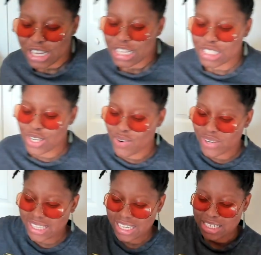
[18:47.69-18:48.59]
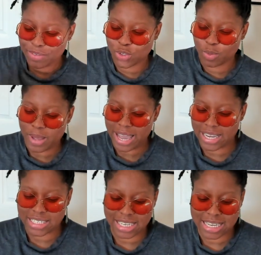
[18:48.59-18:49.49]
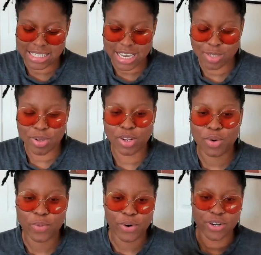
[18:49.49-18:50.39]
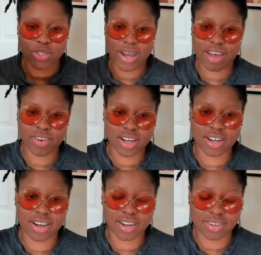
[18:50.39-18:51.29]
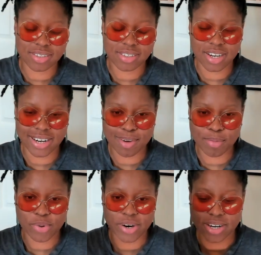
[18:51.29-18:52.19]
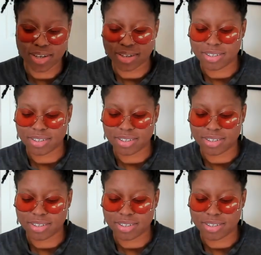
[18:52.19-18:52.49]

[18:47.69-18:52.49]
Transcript: So with the individual packaging, it takes me a little work. So I have a cutting board.